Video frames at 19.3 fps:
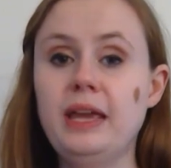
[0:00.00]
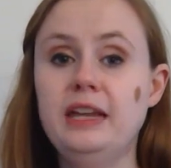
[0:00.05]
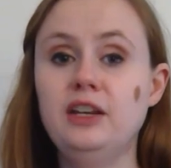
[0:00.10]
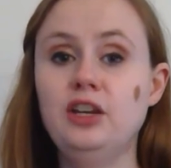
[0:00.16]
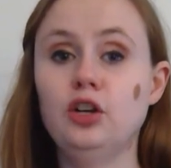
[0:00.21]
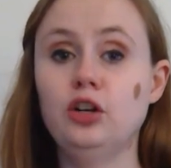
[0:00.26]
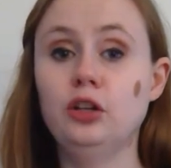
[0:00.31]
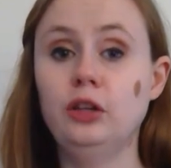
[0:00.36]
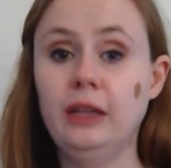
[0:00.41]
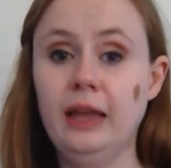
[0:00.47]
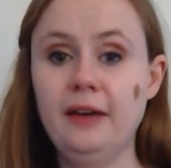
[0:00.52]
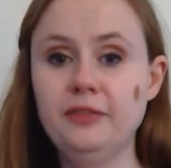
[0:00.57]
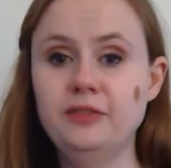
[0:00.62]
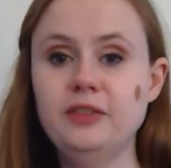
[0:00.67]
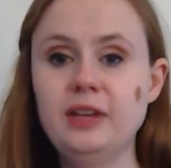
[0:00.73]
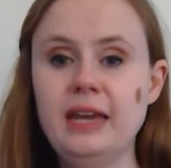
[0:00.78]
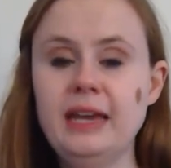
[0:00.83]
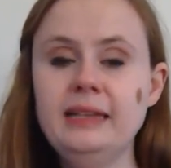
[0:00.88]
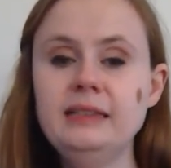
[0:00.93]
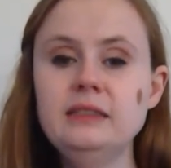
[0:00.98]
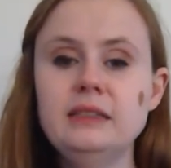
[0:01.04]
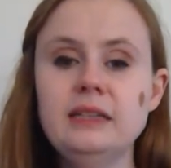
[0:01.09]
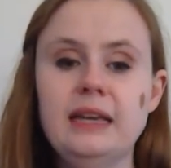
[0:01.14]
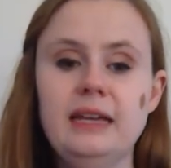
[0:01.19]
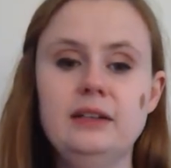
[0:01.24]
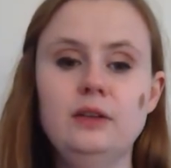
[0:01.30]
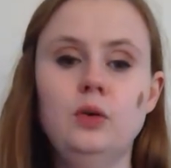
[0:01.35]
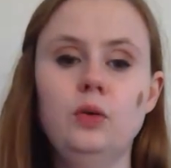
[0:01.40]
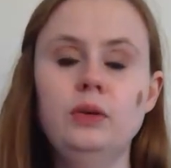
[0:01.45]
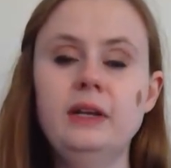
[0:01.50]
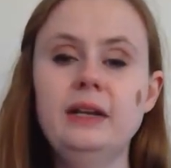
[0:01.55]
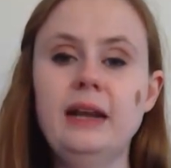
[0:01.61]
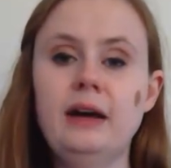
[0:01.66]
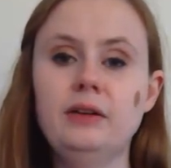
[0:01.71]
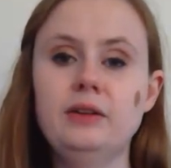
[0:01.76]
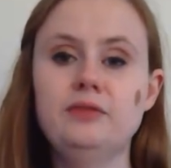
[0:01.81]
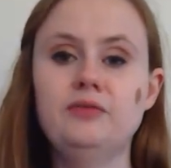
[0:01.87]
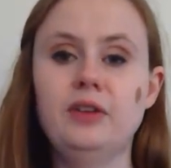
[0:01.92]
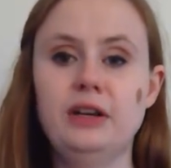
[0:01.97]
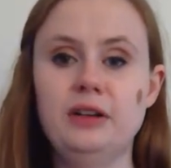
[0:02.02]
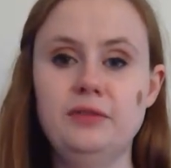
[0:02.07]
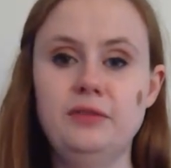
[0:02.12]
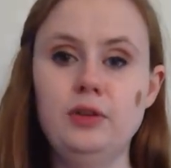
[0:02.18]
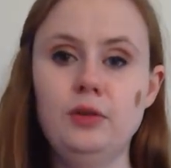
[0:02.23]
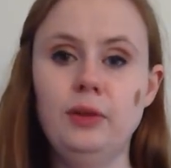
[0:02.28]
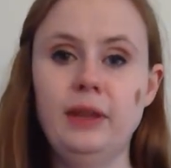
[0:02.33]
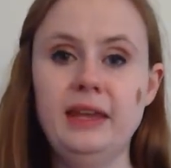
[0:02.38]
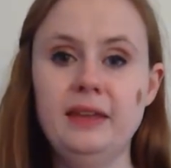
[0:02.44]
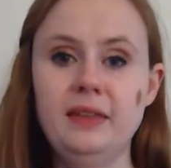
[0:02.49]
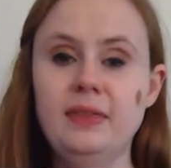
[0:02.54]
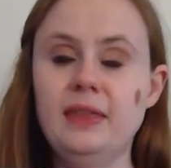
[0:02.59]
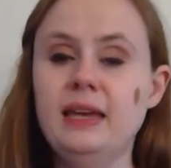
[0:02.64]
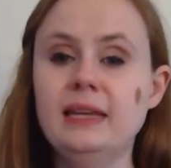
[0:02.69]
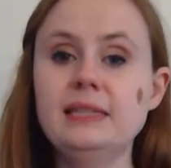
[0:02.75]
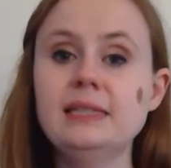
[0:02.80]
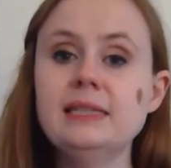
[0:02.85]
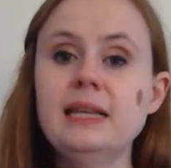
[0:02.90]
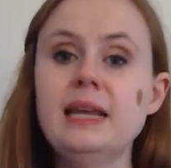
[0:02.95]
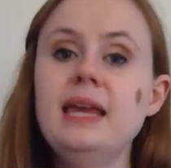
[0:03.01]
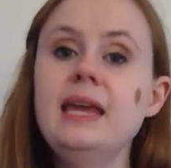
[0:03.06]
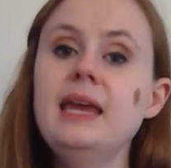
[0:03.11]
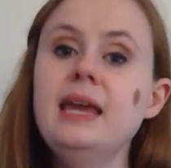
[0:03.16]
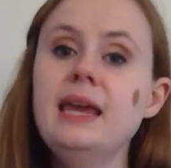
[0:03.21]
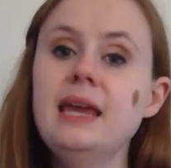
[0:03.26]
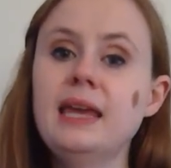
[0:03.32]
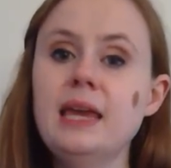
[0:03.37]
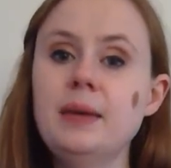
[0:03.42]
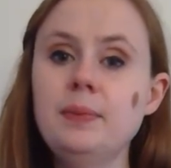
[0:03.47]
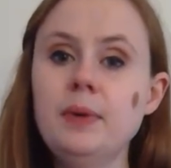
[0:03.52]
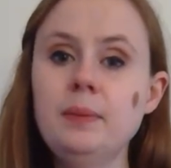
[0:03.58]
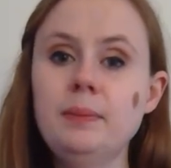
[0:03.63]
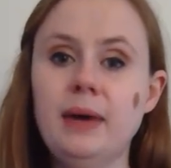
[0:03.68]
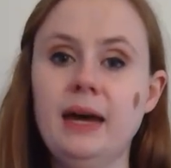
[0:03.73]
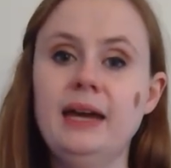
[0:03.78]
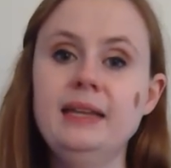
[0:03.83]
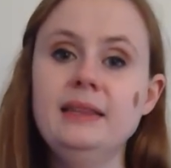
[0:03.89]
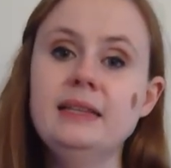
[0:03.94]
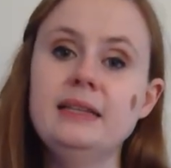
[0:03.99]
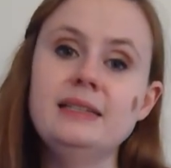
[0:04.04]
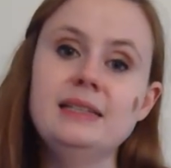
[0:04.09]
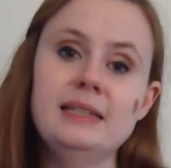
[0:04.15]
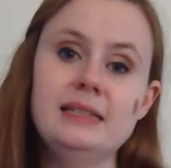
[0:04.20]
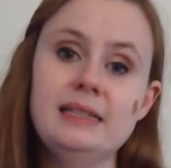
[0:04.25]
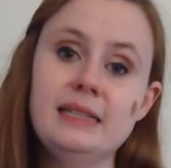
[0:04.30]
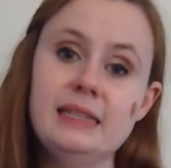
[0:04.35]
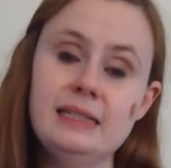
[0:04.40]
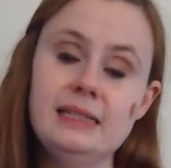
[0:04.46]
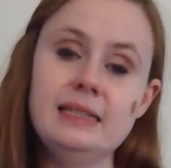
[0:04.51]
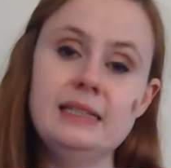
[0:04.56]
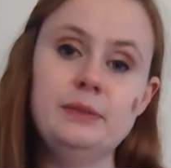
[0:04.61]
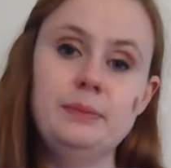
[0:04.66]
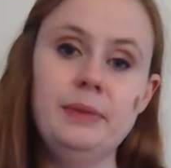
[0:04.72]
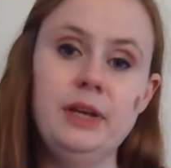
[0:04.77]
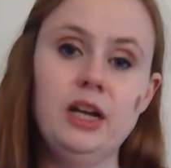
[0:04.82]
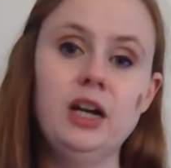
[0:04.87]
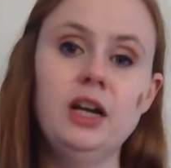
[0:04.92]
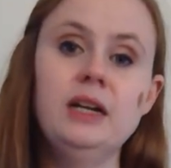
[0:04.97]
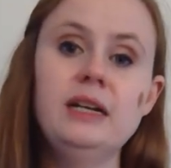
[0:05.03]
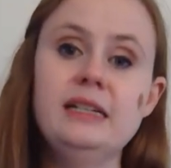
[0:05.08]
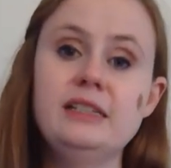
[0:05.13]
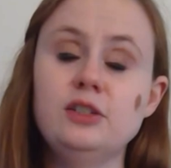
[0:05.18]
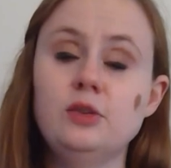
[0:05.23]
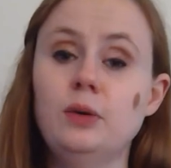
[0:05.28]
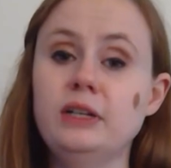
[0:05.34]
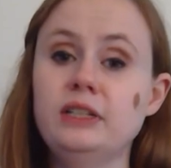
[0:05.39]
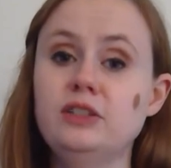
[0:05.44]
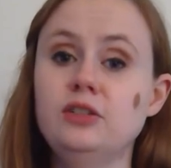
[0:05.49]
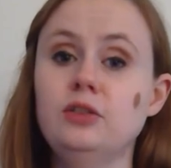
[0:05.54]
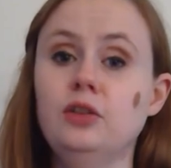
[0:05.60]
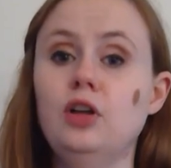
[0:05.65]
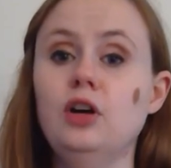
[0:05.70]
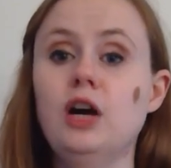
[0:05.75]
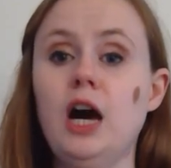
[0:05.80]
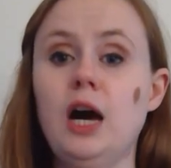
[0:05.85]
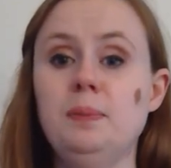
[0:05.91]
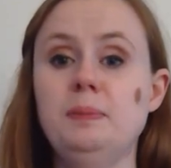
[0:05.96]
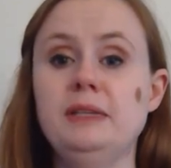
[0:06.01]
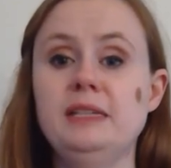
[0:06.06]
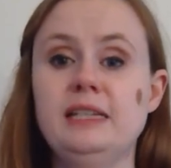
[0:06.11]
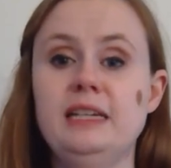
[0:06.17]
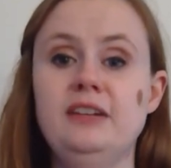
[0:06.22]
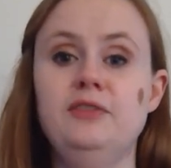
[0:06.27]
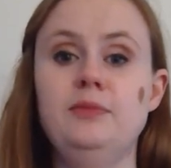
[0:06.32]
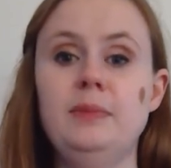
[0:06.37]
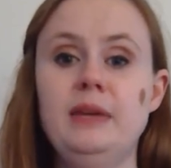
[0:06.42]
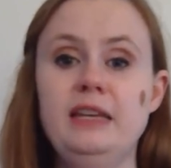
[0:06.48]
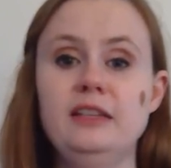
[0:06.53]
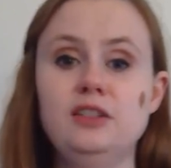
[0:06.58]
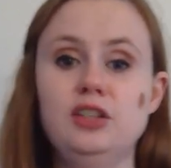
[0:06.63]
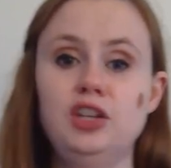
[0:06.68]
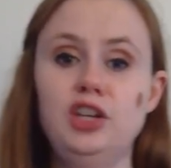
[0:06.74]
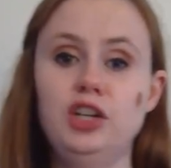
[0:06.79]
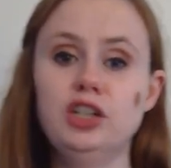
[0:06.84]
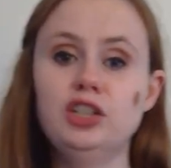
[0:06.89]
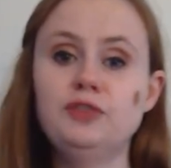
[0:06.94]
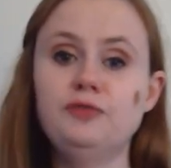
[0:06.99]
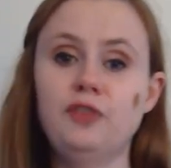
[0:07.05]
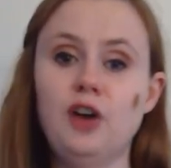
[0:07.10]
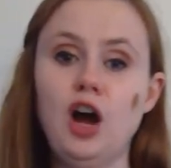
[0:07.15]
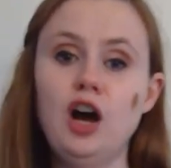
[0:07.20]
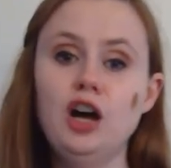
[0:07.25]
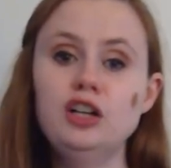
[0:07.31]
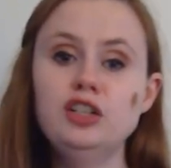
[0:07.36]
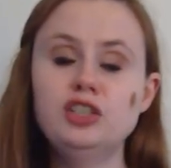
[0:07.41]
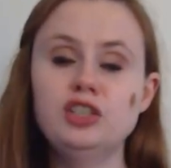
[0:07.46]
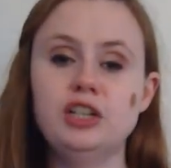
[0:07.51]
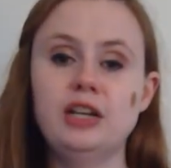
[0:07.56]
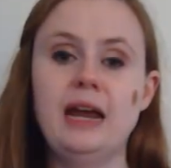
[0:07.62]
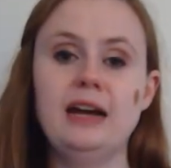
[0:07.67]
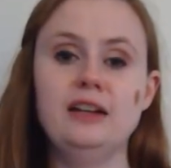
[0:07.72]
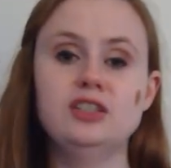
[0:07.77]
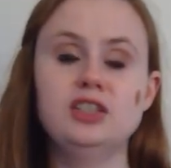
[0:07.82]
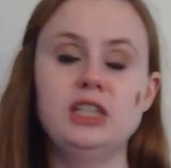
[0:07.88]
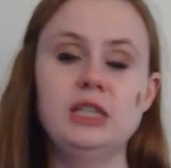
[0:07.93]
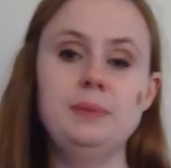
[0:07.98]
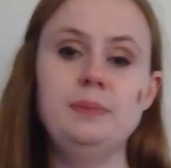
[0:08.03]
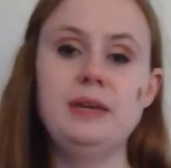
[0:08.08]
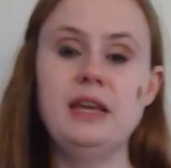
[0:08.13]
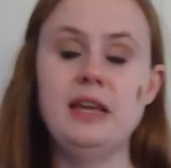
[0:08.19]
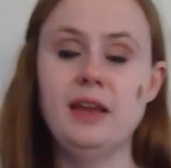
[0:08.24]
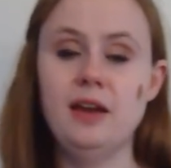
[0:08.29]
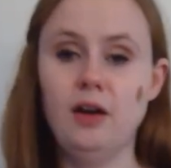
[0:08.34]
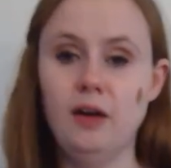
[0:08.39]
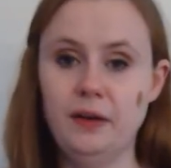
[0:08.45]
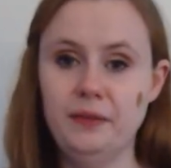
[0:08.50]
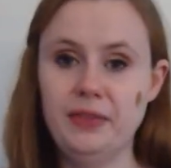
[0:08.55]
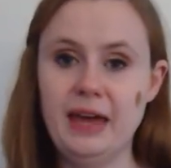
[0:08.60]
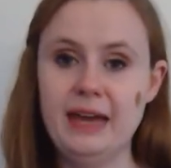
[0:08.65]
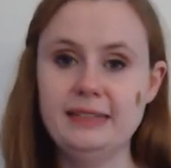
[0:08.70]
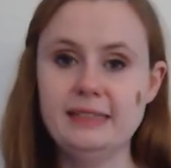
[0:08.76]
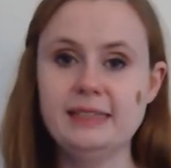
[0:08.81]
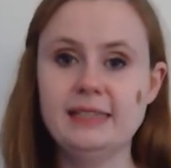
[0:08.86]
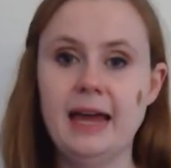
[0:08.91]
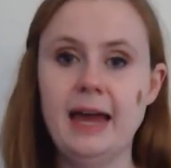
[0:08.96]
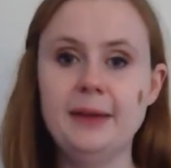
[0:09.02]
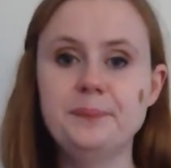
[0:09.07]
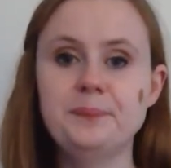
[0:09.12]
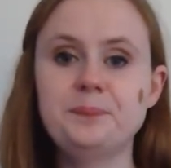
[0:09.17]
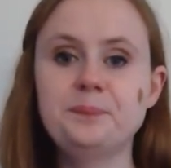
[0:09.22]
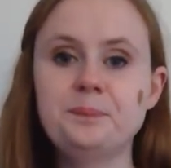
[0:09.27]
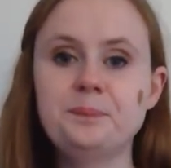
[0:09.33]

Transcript: in your left hand and hold it out in front of you like this. Keep in mind that since this is mirrored, it's going to look opposite of me. So your frog should actually be on that side.